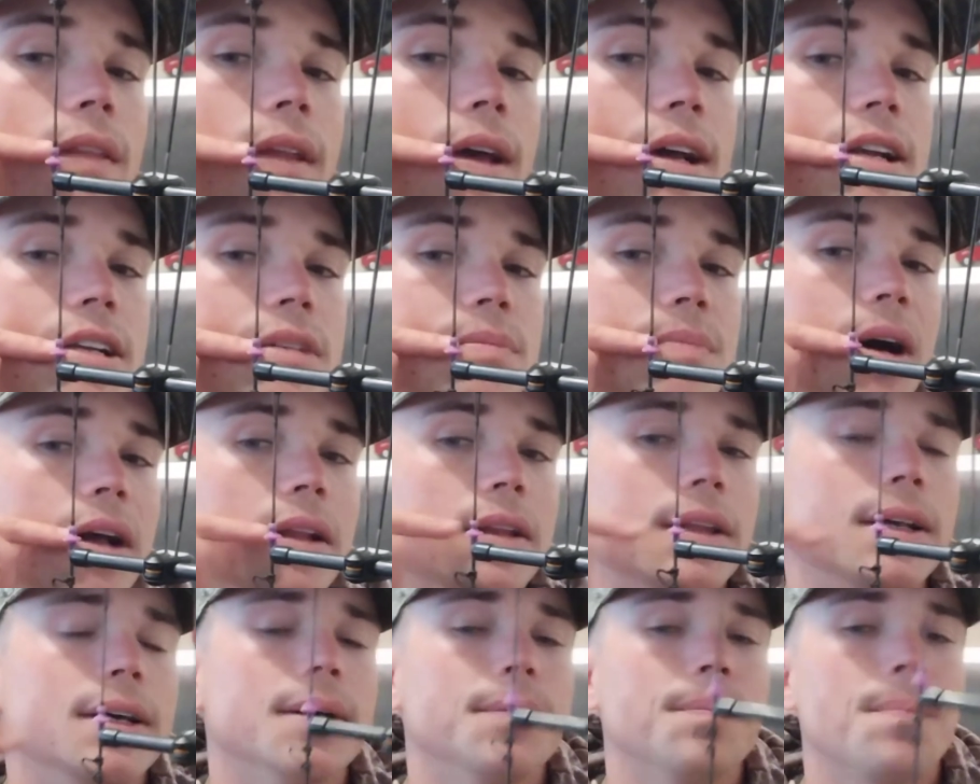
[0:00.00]
on the edge of my
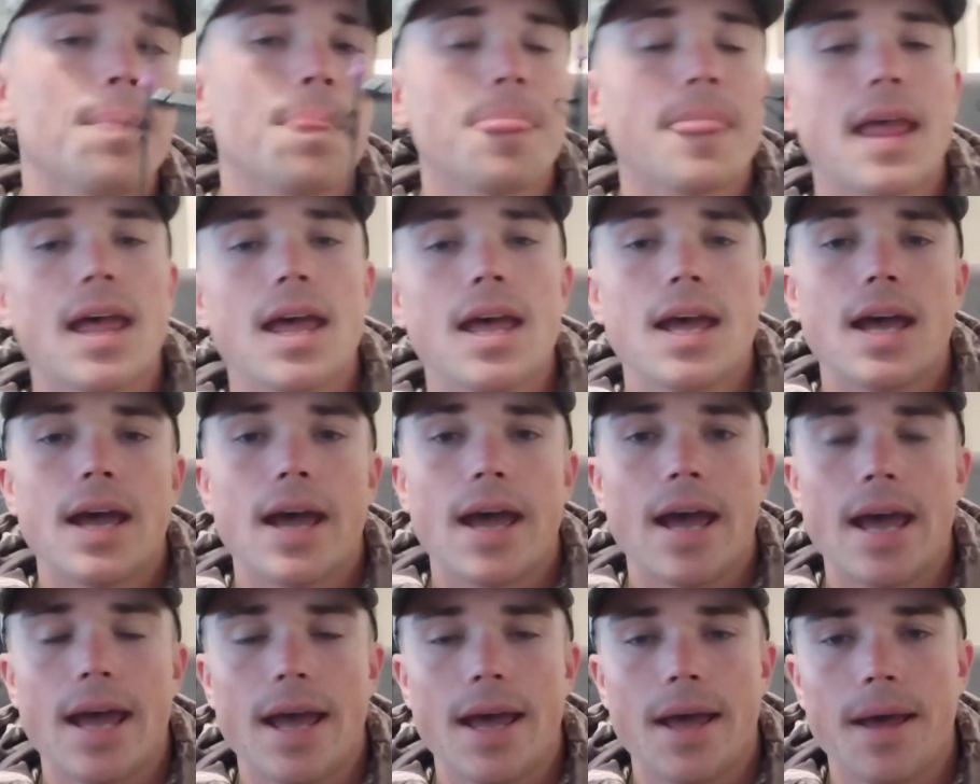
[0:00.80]
lip.
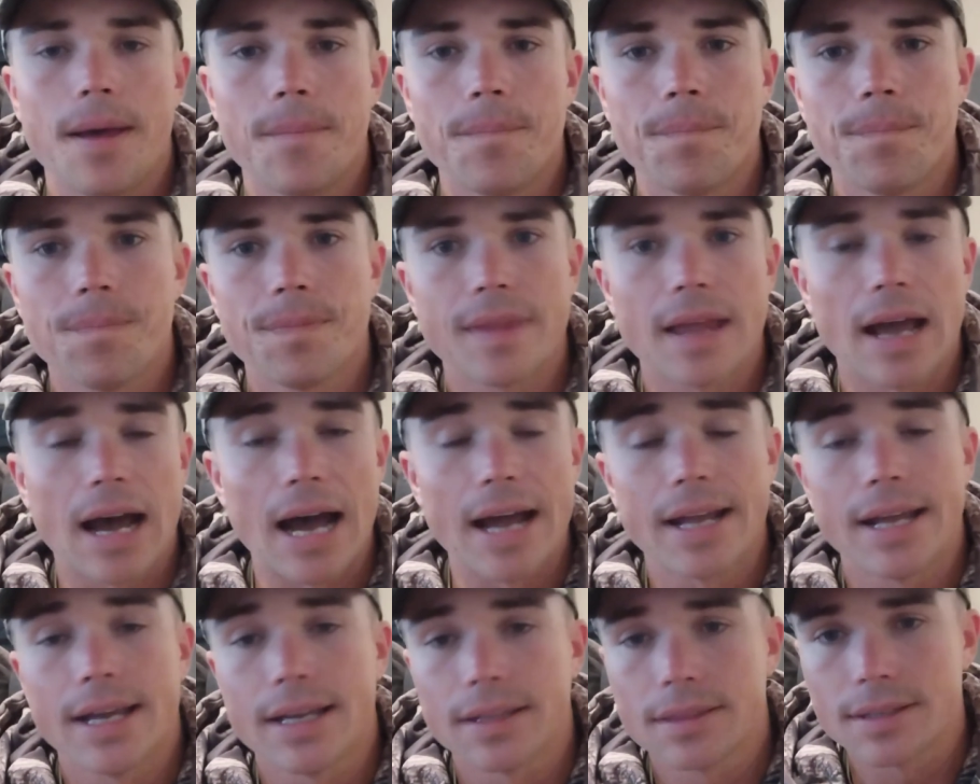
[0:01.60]
And
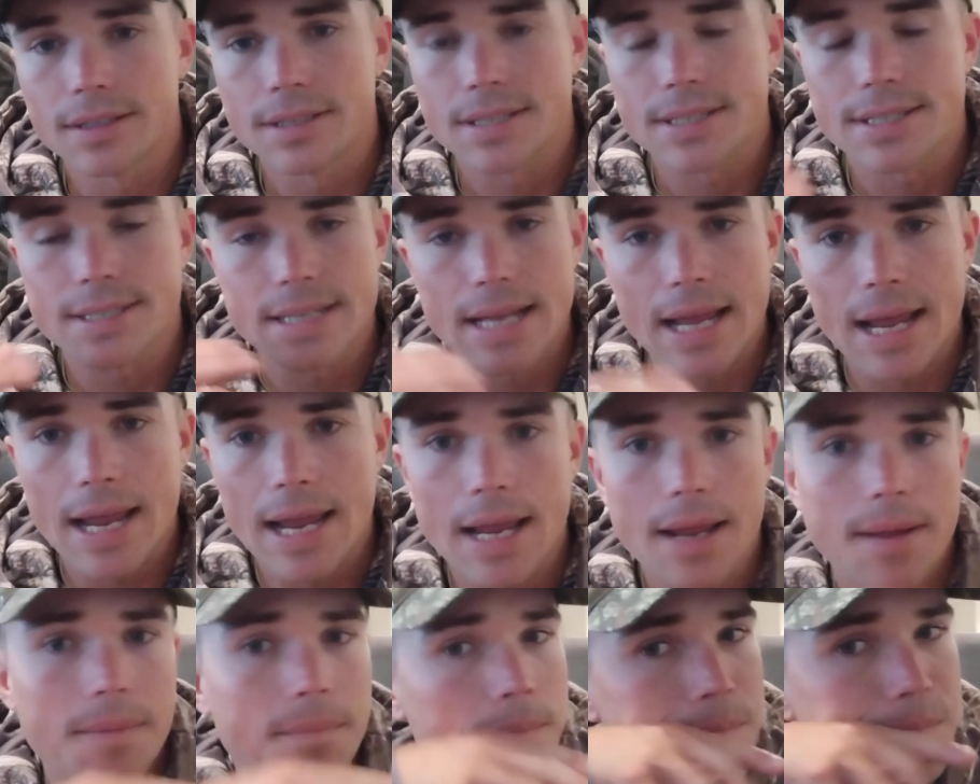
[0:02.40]
I get the
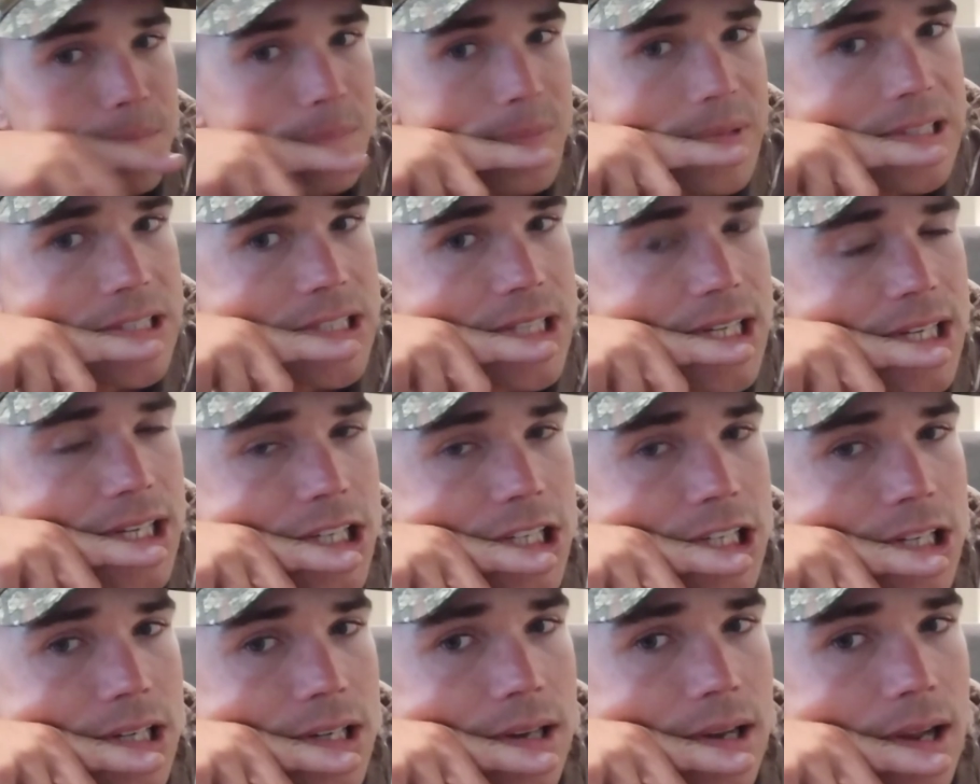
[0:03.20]
same
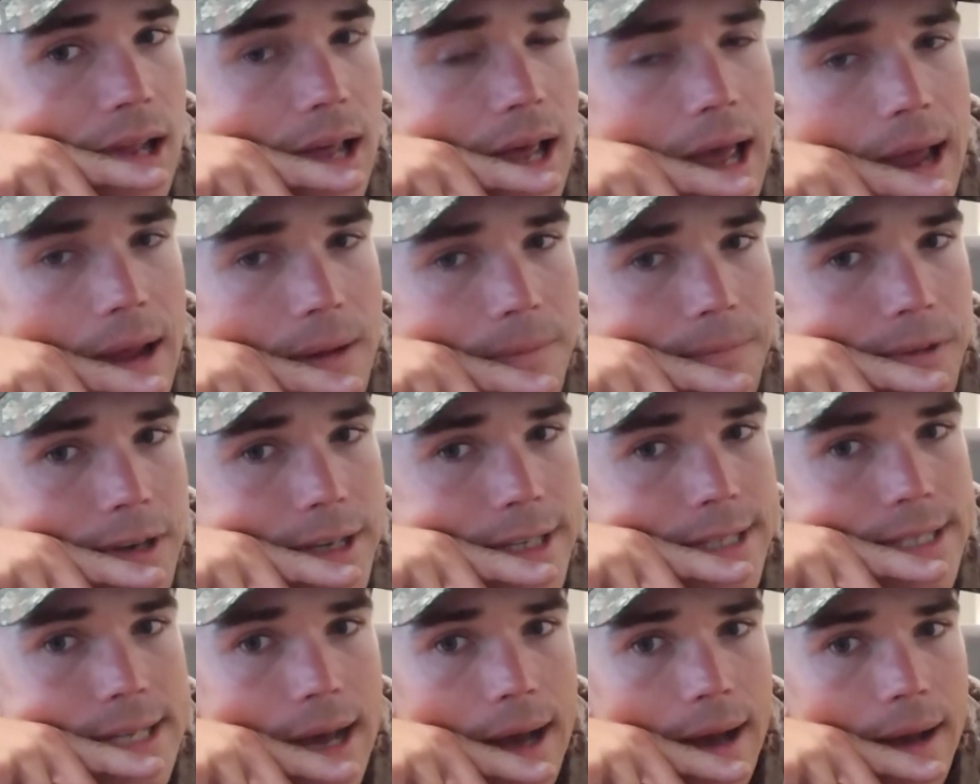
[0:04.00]
position
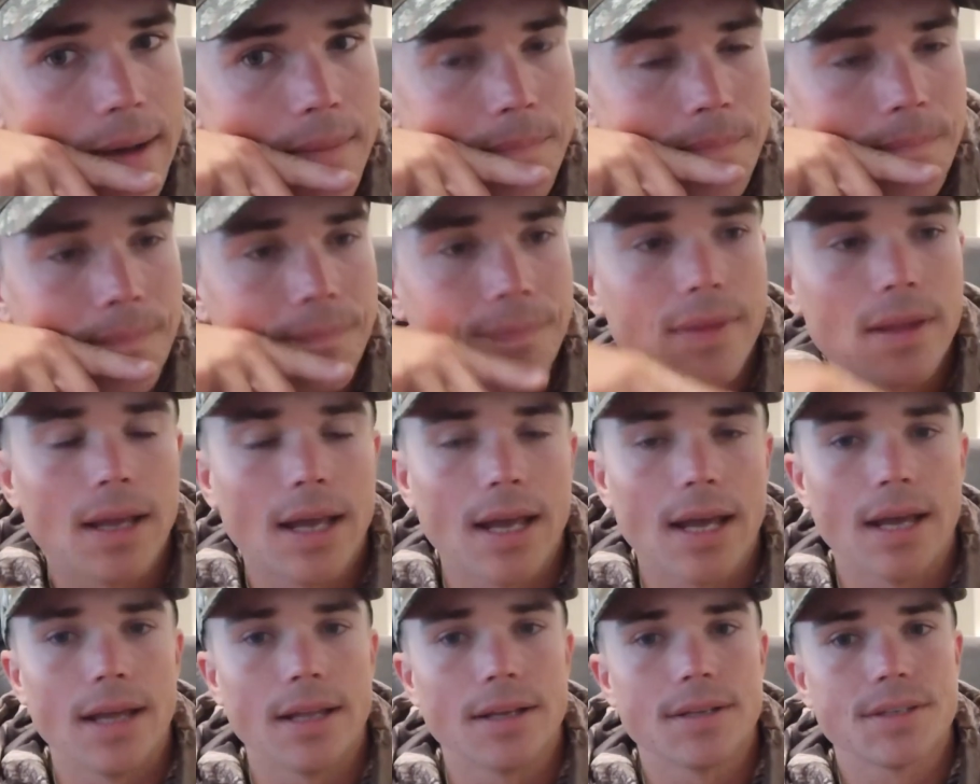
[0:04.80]
every time.
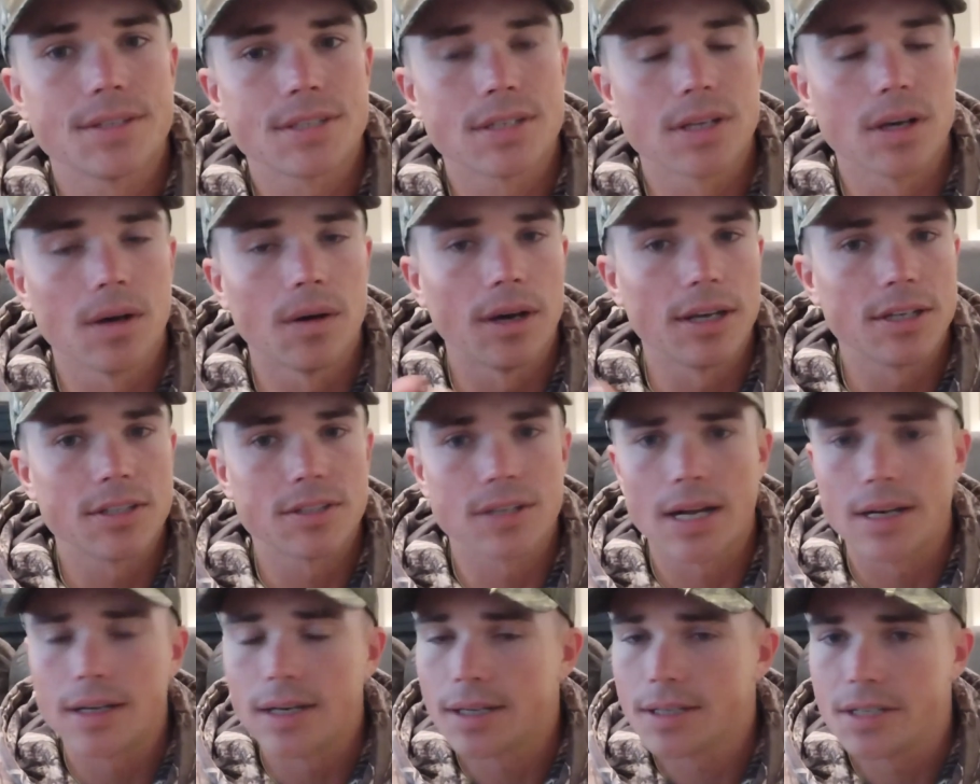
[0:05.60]
And so I
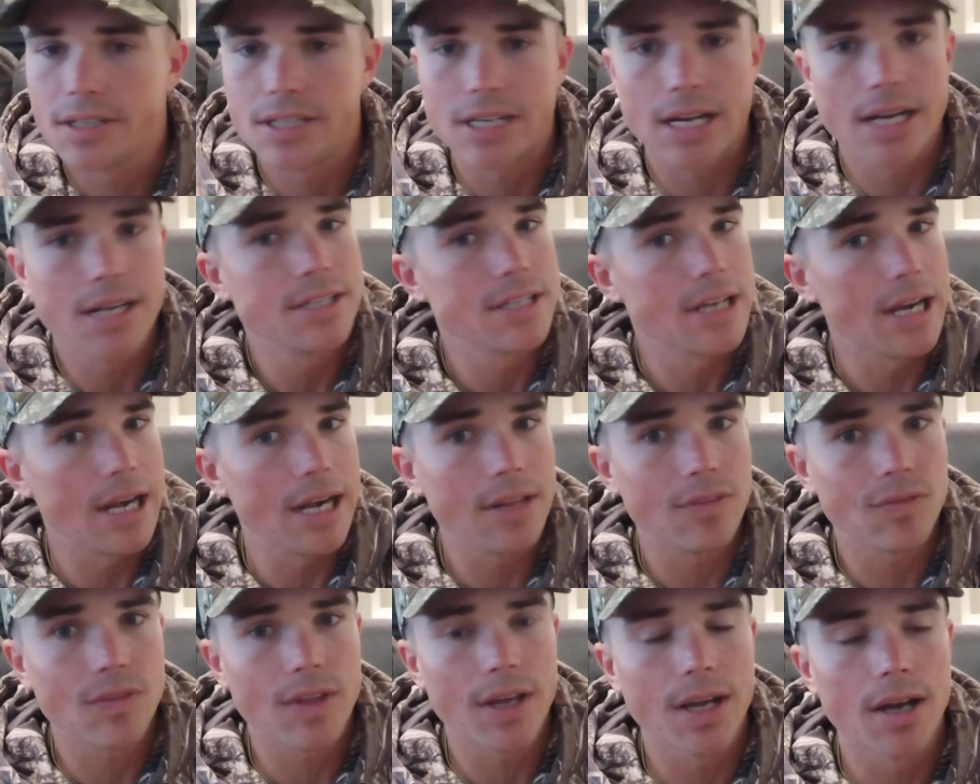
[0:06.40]
try not to change
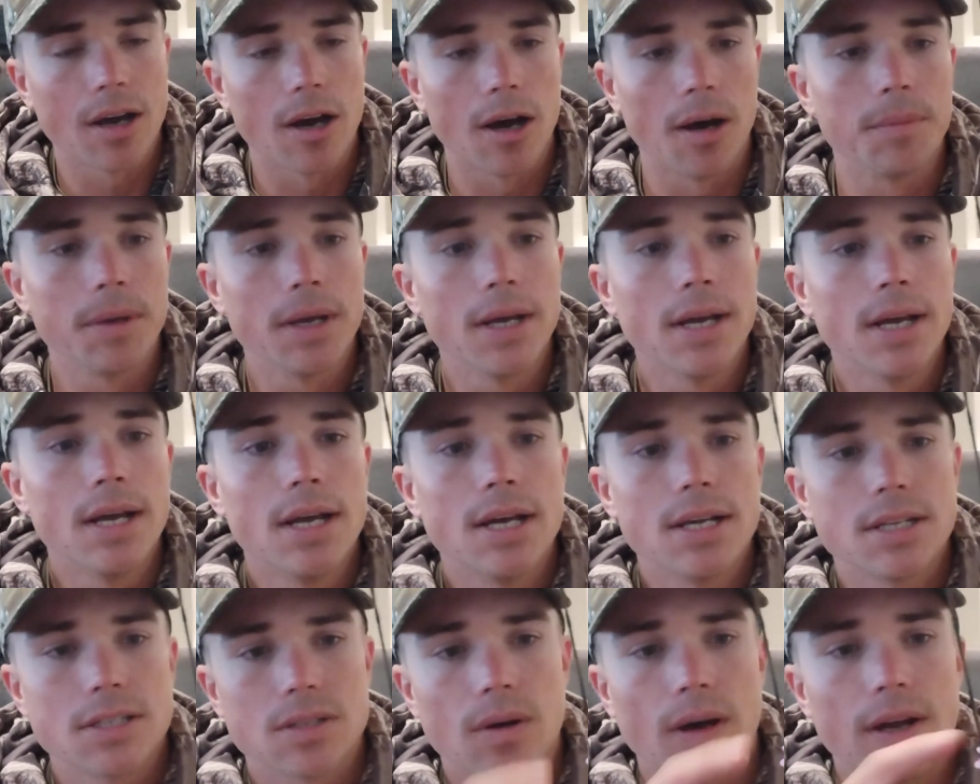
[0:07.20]
anything up.
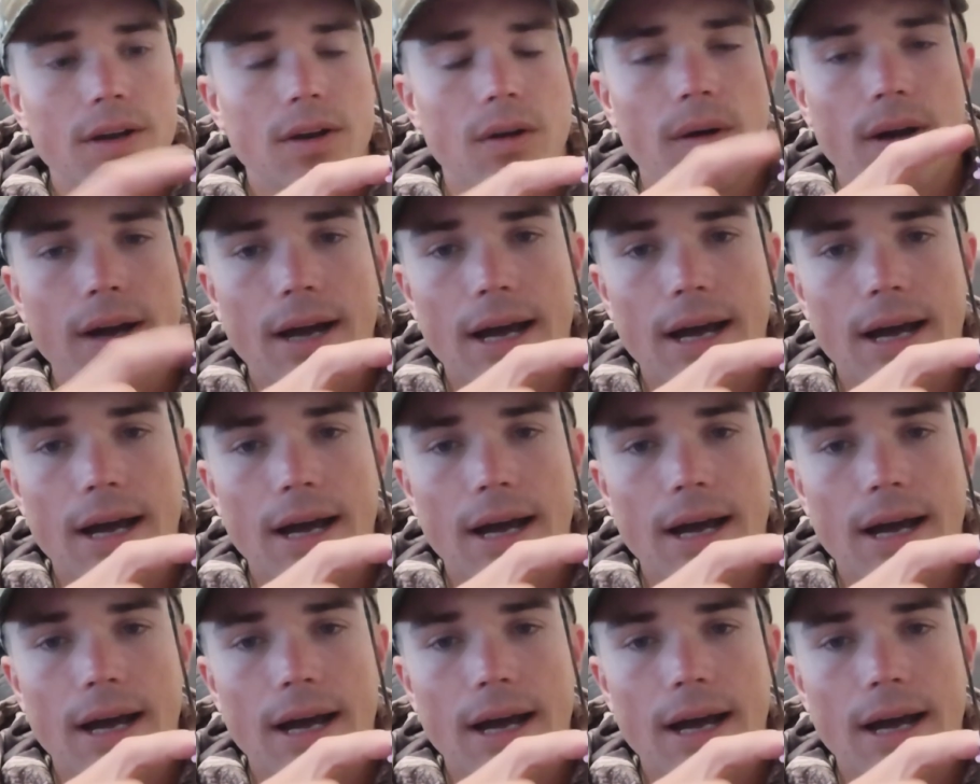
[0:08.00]
So I know